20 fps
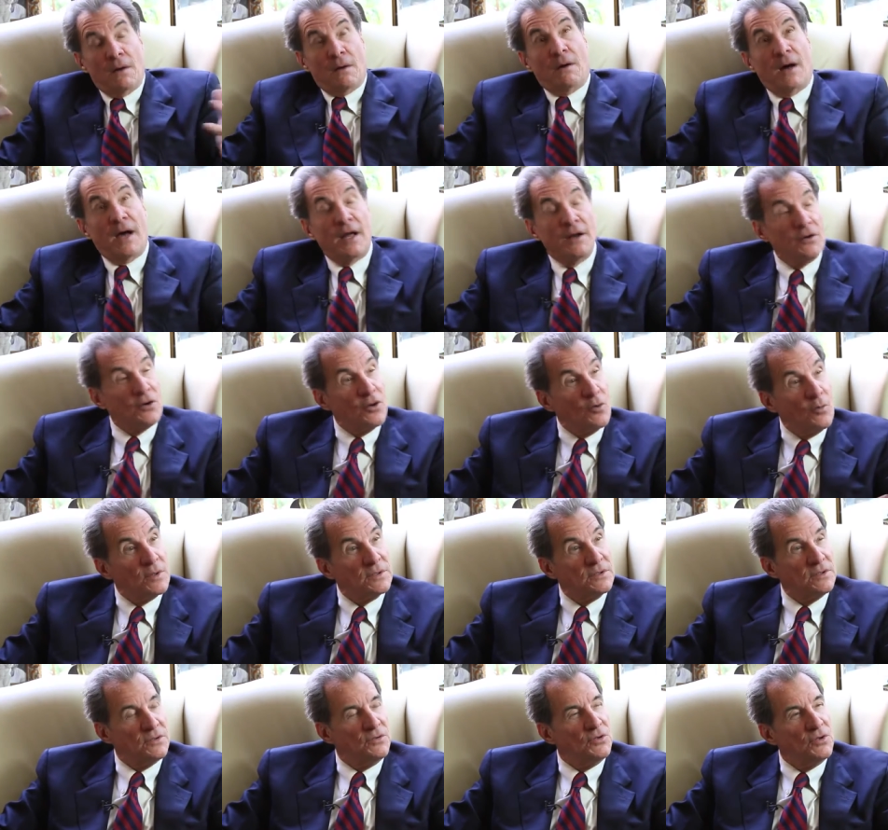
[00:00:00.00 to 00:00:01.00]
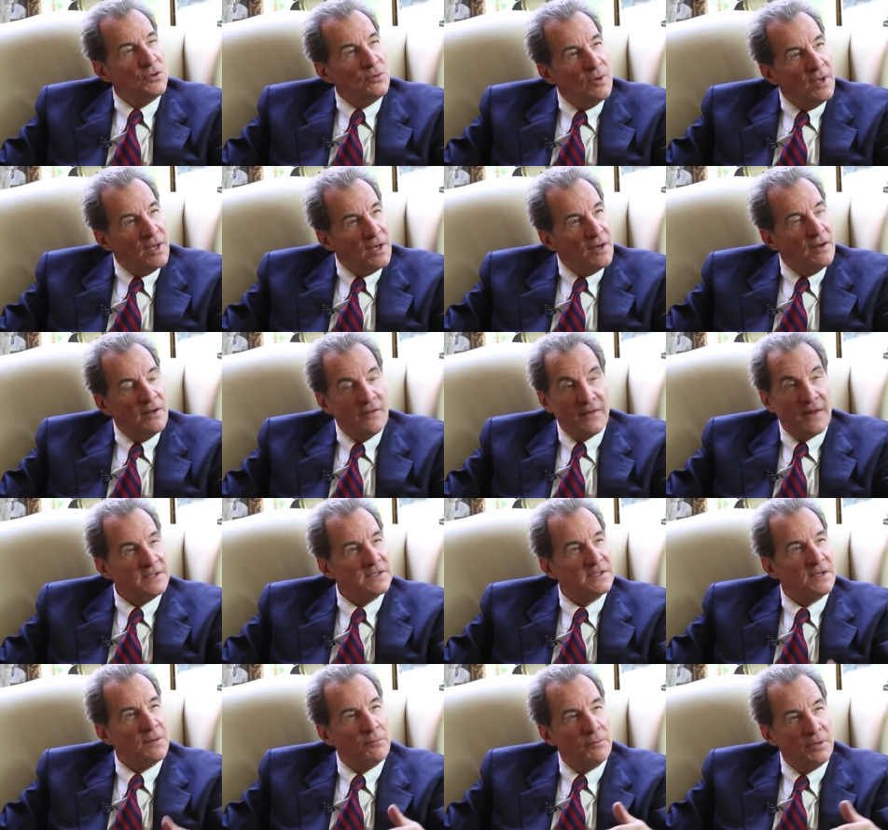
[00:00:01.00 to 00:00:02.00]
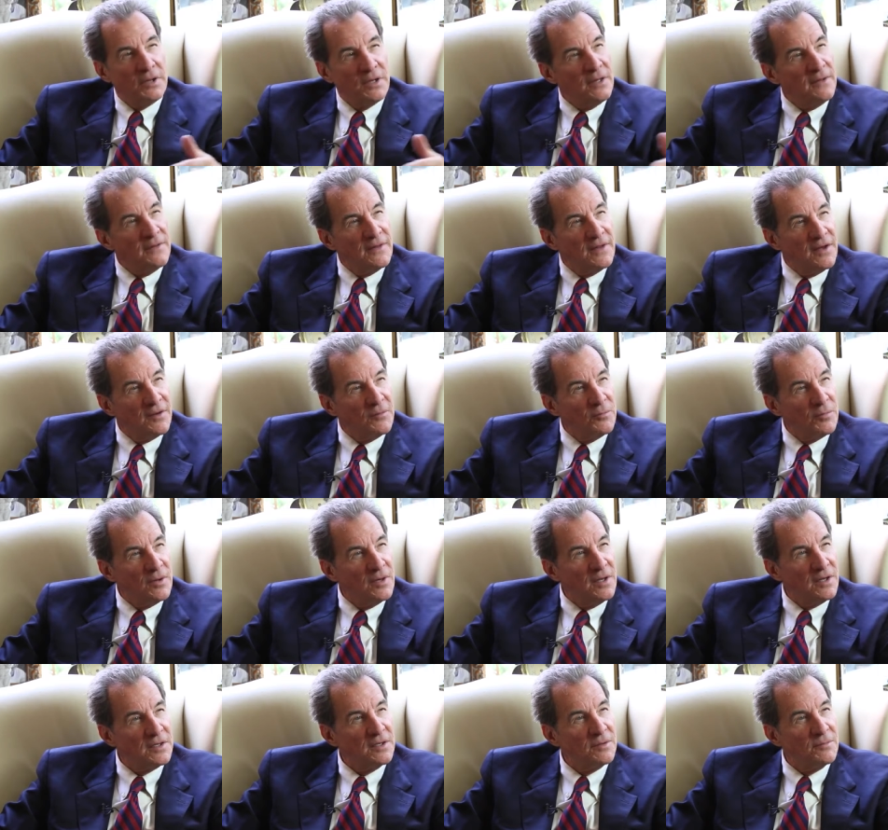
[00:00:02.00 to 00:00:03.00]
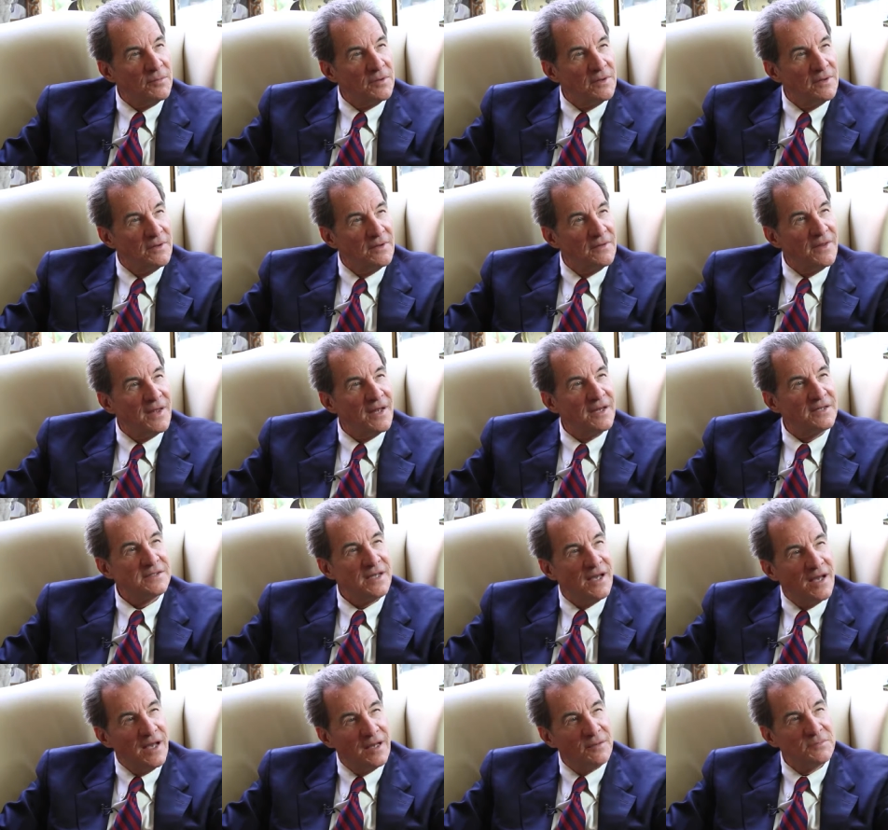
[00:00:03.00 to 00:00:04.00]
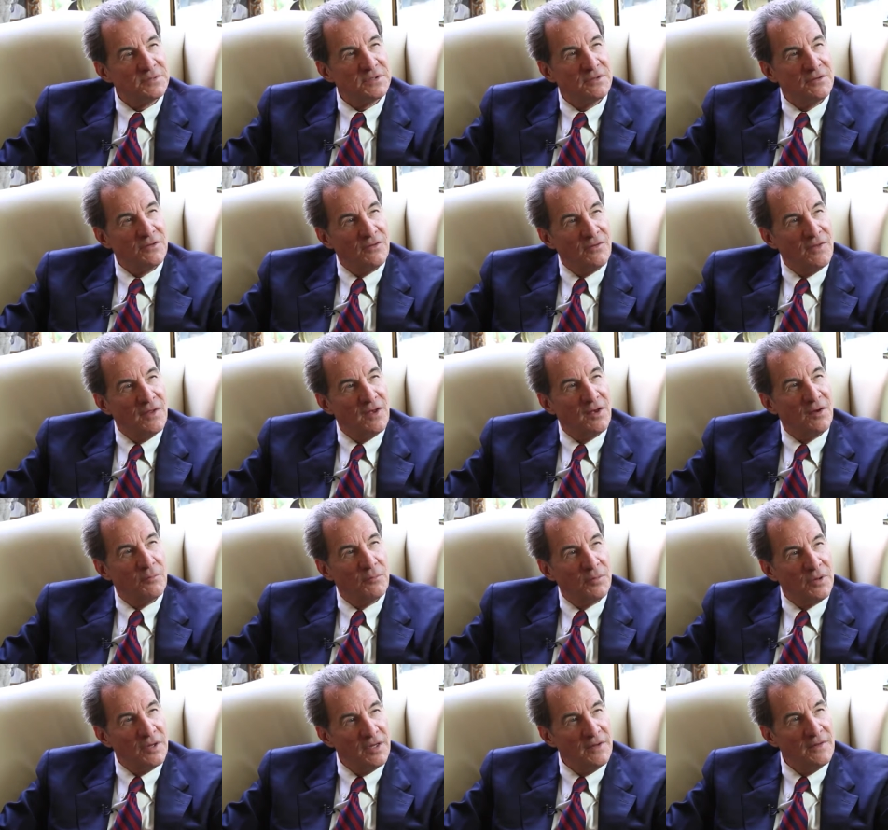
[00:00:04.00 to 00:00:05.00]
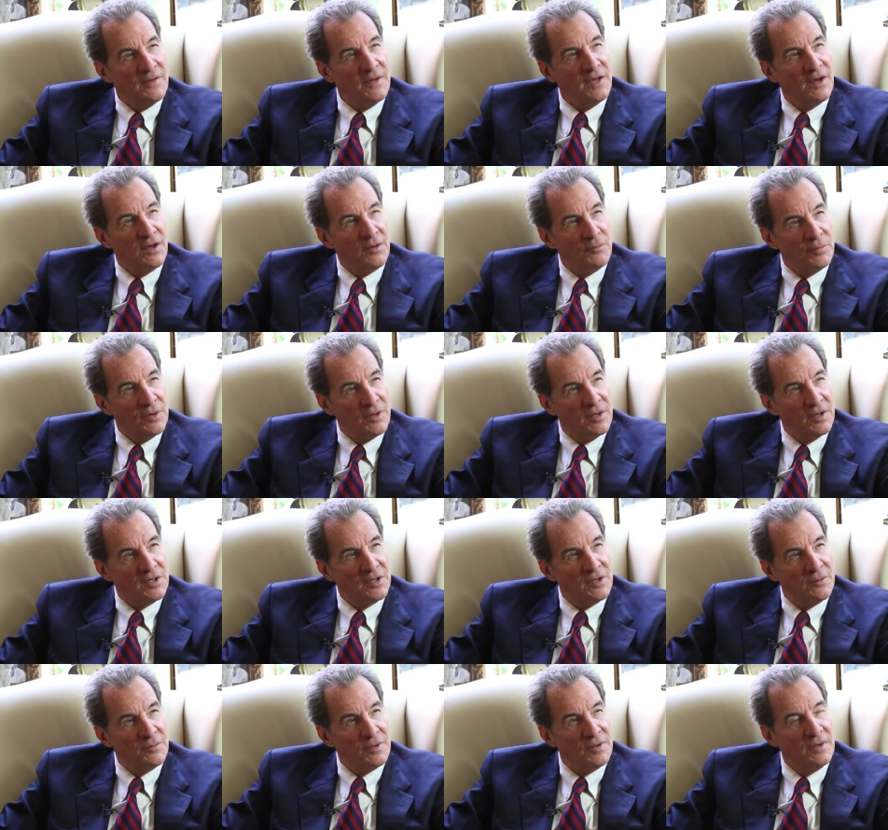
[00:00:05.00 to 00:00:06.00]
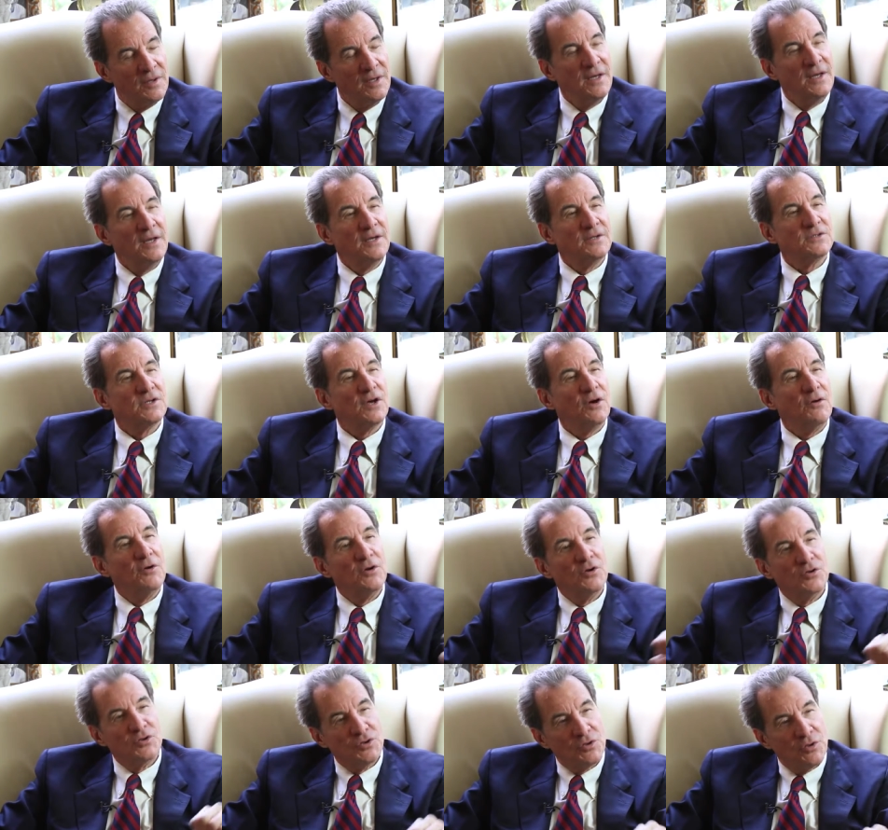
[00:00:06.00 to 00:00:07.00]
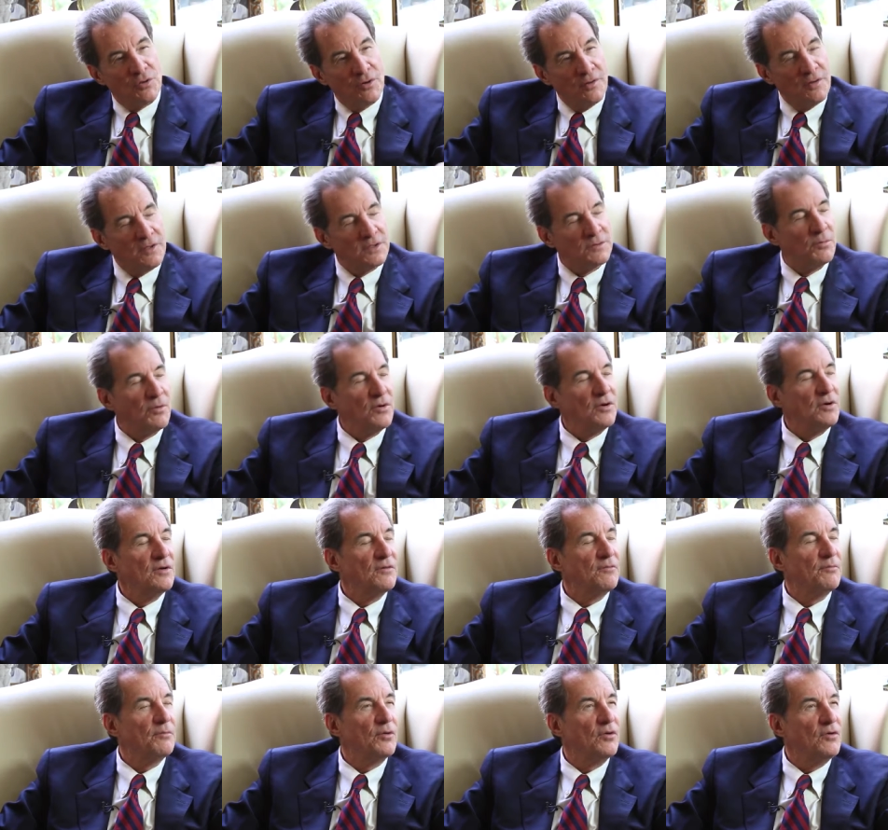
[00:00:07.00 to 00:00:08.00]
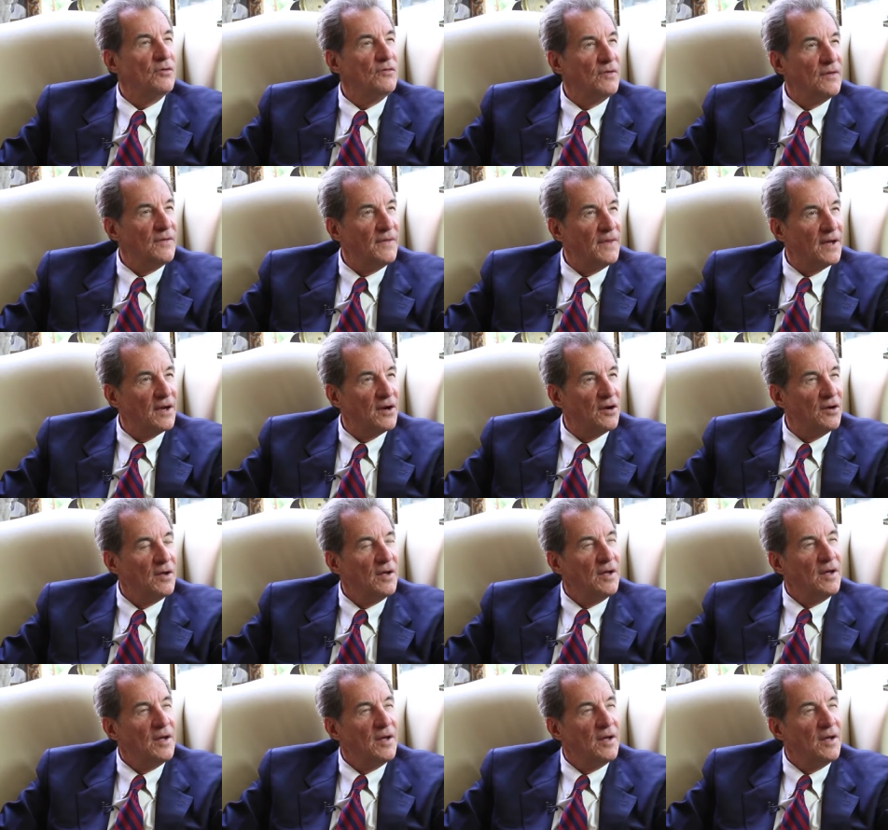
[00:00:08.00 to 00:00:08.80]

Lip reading: I don't know what to do here. That's completely unpredictable. That is absolutely, completely unpredictable. So sure, there's burden of proof in there,